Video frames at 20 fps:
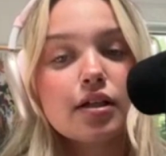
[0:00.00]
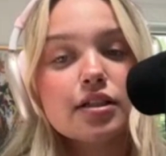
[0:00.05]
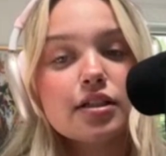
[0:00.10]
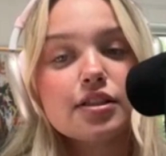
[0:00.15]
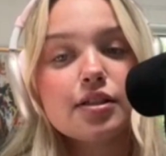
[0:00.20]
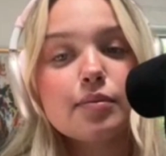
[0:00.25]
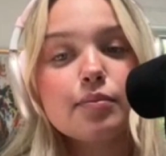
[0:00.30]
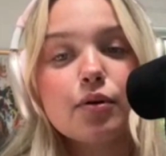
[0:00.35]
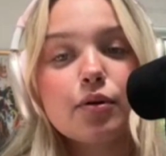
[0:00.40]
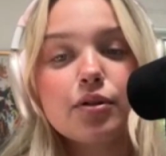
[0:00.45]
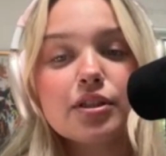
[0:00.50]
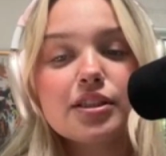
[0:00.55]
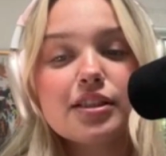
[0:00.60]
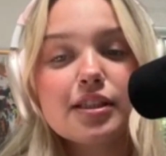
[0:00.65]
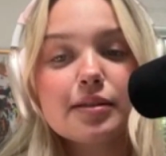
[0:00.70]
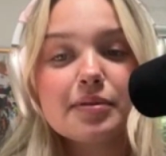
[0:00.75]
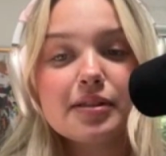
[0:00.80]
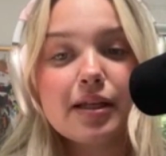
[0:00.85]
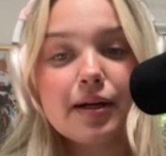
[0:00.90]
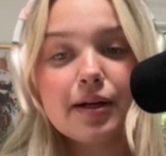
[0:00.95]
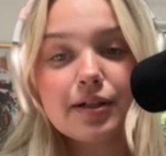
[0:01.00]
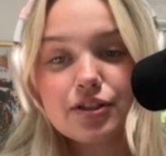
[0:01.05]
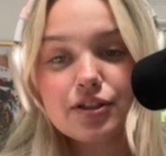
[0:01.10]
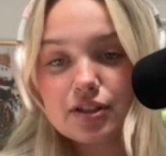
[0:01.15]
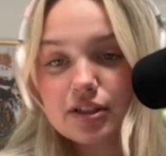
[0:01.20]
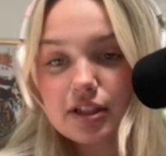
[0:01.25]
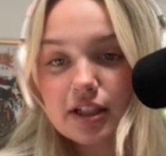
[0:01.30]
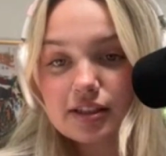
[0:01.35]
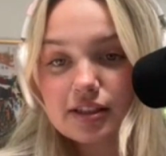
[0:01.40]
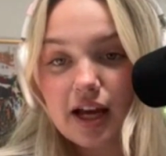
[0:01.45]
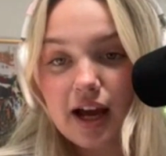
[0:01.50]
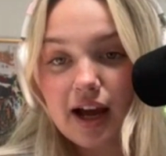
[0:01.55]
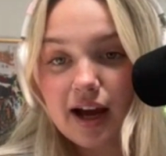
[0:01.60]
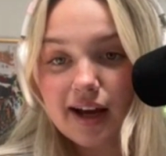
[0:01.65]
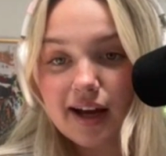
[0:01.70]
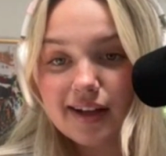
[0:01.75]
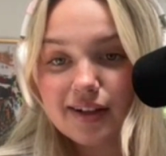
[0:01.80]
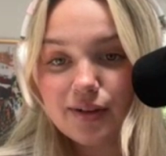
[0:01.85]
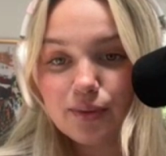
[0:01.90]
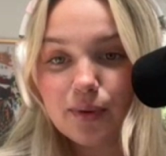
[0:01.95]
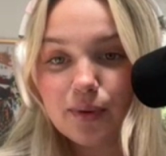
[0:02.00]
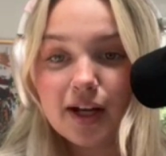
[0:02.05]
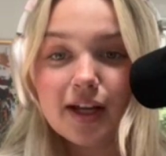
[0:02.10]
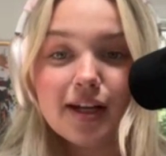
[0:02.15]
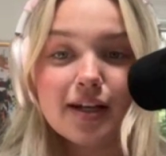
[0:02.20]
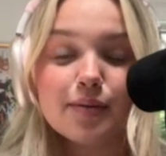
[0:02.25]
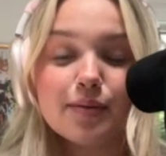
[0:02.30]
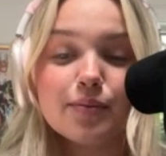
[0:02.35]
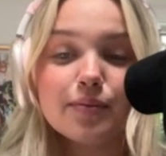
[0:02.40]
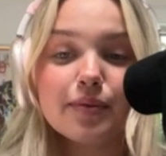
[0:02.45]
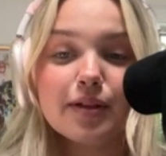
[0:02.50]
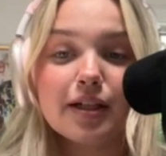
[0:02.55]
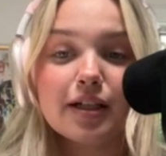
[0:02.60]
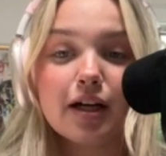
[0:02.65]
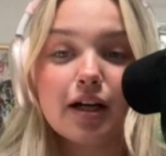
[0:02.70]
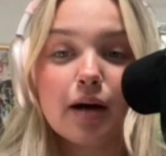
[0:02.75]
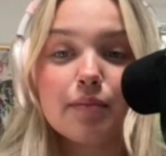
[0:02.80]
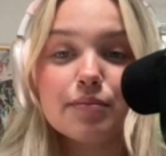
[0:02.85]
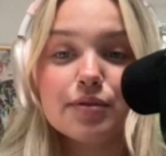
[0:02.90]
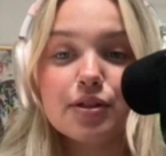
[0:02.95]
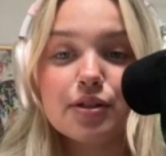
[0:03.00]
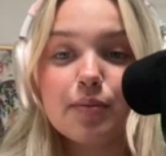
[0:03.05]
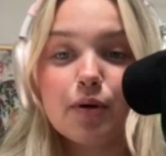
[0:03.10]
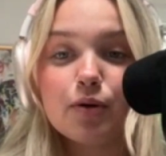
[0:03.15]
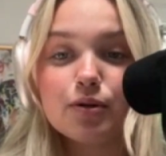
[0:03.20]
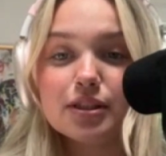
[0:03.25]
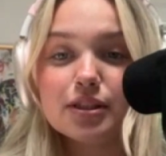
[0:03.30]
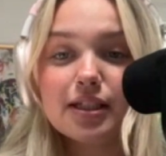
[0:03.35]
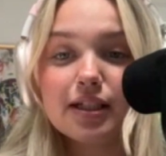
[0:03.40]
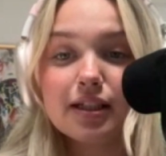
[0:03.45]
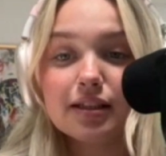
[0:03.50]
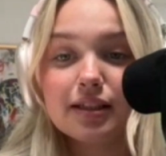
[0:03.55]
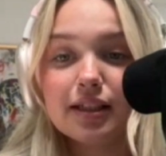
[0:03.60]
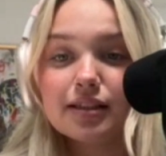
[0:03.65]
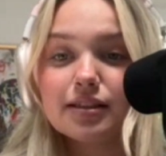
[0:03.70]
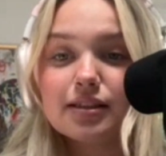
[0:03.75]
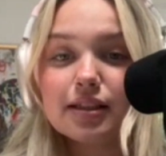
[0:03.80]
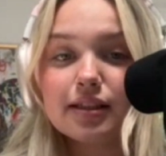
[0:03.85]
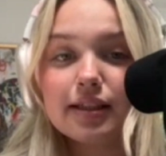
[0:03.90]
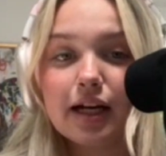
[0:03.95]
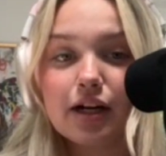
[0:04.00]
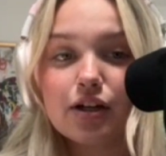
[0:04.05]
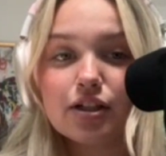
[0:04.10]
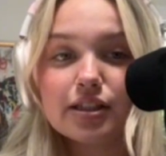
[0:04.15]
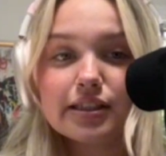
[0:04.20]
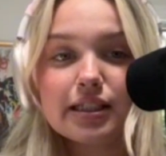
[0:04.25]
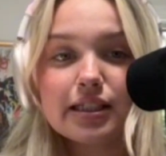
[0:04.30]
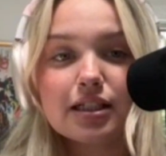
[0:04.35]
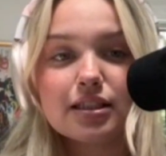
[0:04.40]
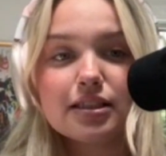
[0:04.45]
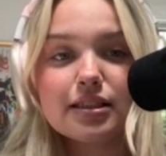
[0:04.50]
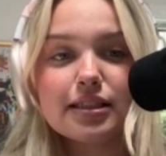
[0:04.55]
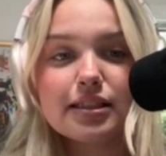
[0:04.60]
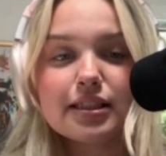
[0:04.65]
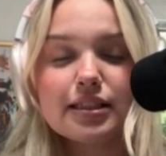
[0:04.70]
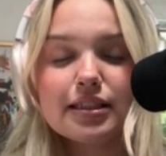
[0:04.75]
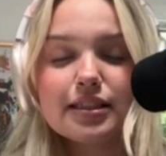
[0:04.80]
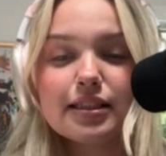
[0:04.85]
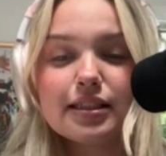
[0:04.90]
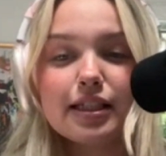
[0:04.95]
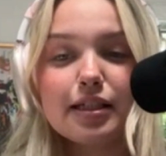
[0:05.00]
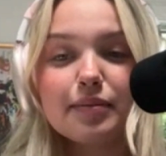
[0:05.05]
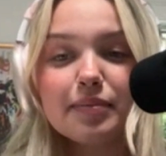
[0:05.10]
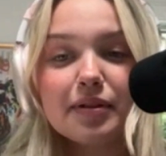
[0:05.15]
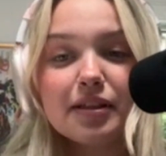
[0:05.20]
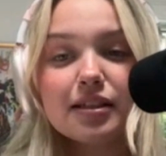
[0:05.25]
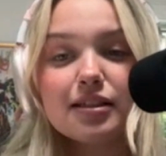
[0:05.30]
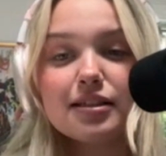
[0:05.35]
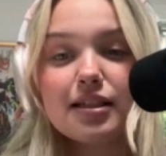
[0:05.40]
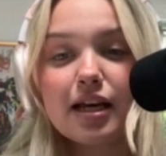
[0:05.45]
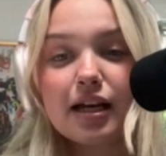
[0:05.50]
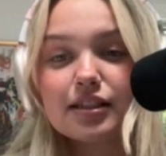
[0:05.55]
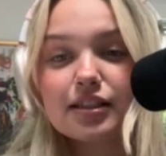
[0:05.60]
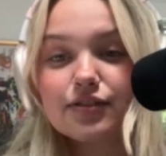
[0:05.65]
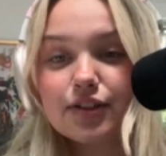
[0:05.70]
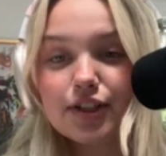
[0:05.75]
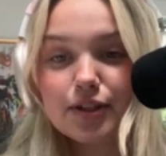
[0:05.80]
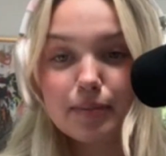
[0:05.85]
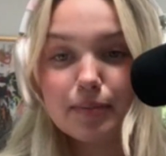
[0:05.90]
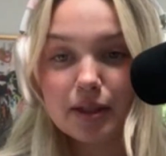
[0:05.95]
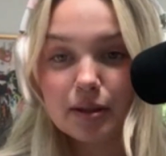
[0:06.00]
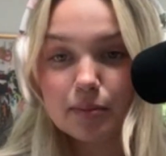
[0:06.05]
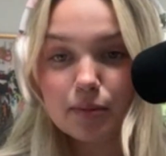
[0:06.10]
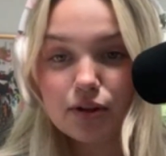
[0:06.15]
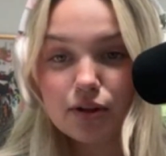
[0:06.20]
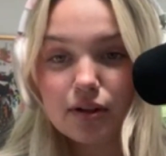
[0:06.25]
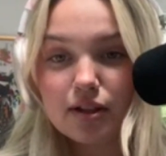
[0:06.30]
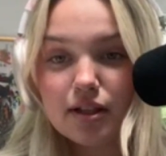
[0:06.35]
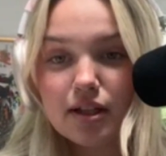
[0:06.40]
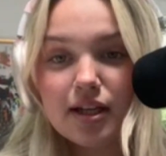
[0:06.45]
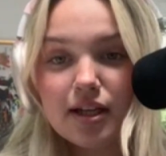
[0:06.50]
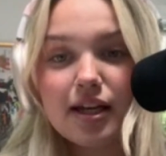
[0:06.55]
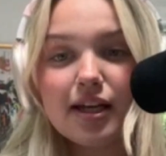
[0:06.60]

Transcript: Some bonus tips that I just like to add when it comes to posting LinkedIn carousels is keeping the text very minimal.